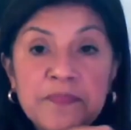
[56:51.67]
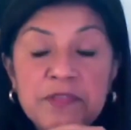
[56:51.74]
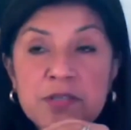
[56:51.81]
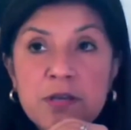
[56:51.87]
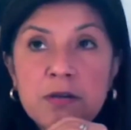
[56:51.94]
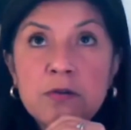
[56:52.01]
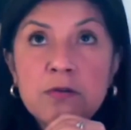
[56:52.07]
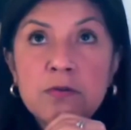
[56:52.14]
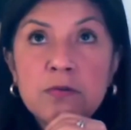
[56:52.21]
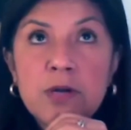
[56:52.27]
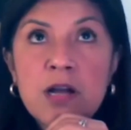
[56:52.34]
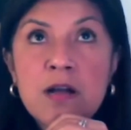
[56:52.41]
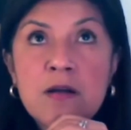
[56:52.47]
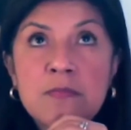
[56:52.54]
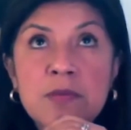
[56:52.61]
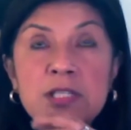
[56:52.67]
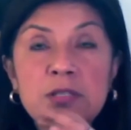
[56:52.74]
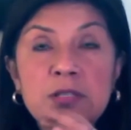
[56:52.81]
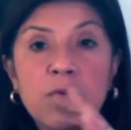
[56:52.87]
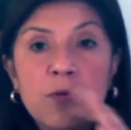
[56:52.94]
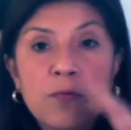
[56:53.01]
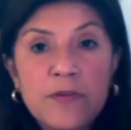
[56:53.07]
so
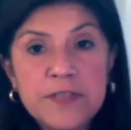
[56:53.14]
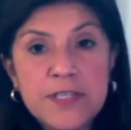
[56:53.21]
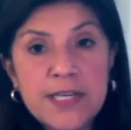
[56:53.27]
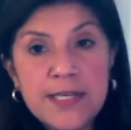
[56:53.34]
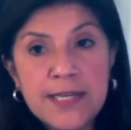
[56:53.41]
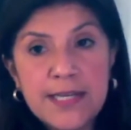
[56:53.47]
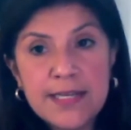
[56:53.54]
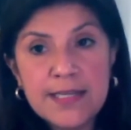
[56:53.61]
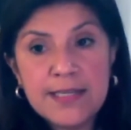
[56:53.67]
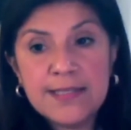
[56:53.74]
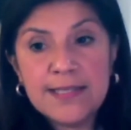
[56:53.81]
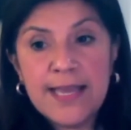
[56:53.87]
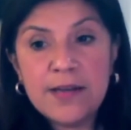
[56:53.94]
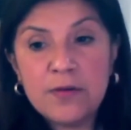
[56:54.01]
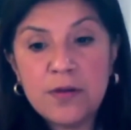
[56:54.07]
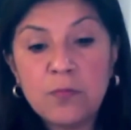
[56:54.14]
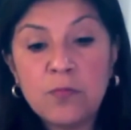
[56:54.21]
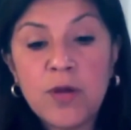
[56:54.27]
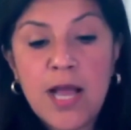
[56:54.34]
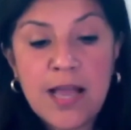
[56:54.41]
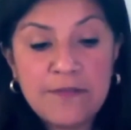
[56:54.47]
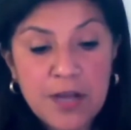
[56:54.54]
what we've done is, and
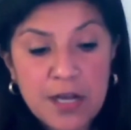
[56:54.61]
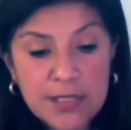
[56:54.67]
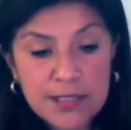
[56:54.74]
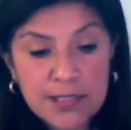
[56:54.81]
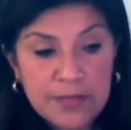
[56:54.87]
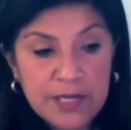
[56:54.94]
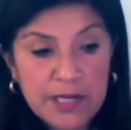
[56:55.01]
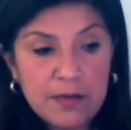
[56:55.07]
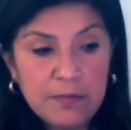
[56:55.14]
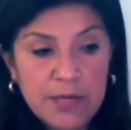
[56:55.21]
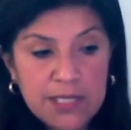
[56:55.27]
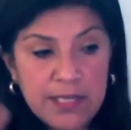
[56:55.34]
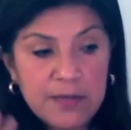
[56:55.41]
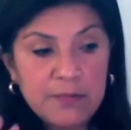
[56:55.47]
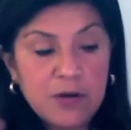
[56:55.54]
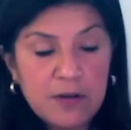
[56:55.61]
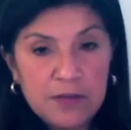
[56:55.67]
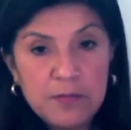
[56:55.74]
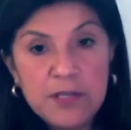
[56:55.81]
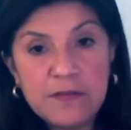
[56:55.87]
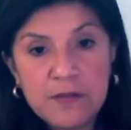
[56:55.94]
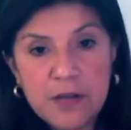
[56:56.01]
I've got somebody on my team, our
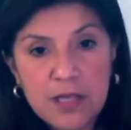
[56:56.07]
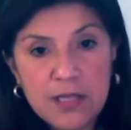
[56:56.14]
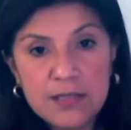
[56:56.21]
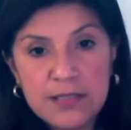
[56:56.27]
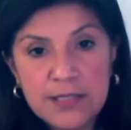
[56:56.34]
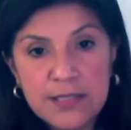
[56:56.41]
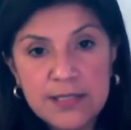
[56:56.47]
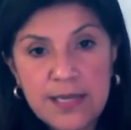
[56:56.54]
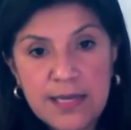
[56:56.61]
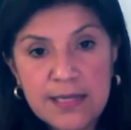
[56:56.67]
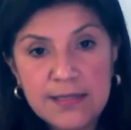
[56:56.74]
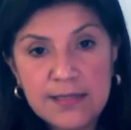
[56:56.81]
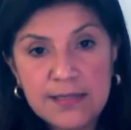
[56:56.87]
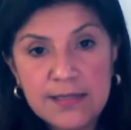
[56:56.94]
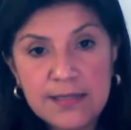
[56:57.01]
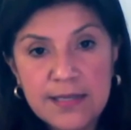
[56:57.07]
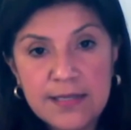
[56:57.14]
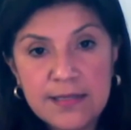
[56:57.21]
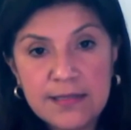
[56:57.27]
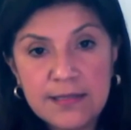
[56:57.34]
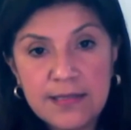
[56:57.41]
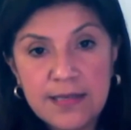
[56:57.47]
VP of College Success
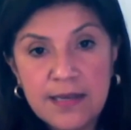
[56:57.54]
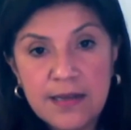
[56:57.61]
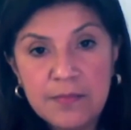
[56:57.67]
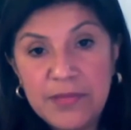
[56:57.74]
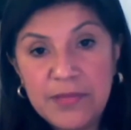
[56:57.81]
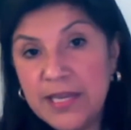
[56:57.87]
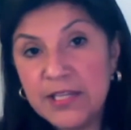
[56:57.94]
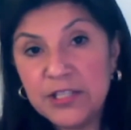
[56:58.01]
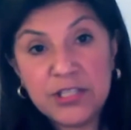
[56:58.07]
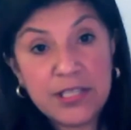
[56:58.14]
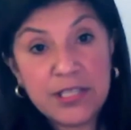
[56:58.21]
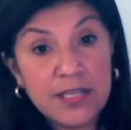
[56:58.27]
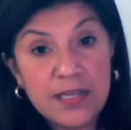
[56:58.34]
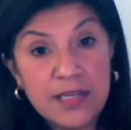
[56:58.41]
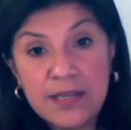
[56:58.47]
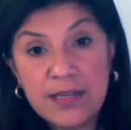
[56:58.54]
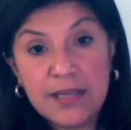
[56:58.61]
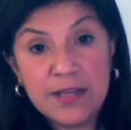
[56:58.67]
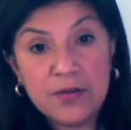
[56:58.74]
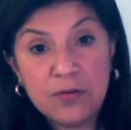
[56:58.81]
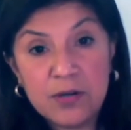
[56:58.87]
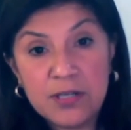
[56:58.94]
is a PhD
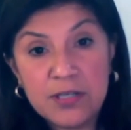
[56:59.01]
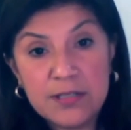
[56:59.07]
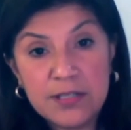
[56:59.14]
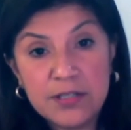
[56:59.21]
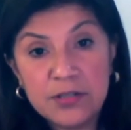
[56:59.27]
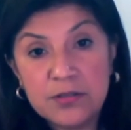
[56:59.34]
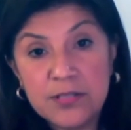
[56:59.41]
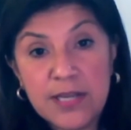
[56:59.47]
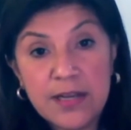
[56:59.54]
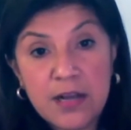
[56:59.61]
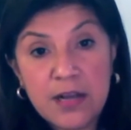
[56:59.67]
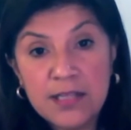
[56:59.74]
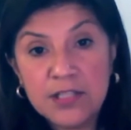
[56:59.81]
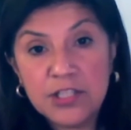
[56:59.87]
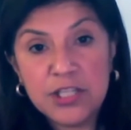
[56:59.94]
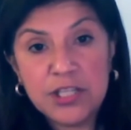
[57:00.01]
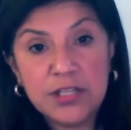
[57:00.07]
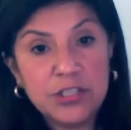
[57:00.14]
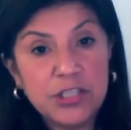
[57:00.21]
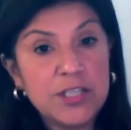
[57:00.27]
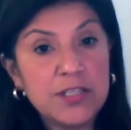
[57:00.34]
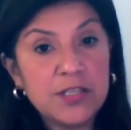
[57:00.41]
in organizational psychology.
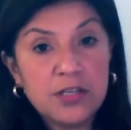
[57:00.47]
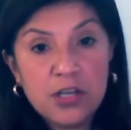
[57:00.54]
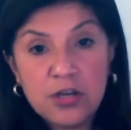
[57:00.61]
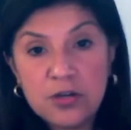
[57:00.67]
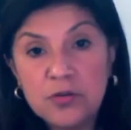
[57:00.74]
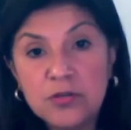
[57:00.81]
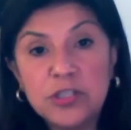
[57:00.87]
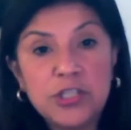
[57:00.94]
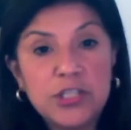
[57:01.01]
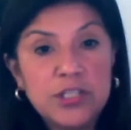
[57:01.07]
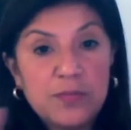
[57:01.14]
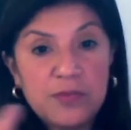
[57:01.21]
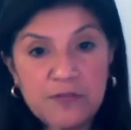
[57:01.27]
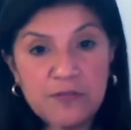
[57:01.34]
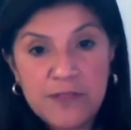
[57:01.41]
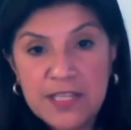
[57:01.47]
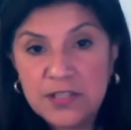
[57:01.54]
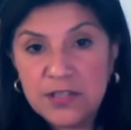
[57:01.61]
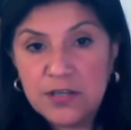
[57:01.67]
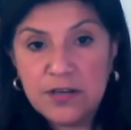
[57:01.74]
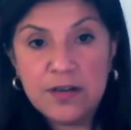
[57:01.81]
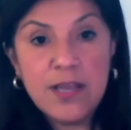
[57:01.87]
She's a coach, she's a
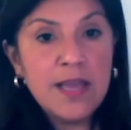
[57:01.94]
professor,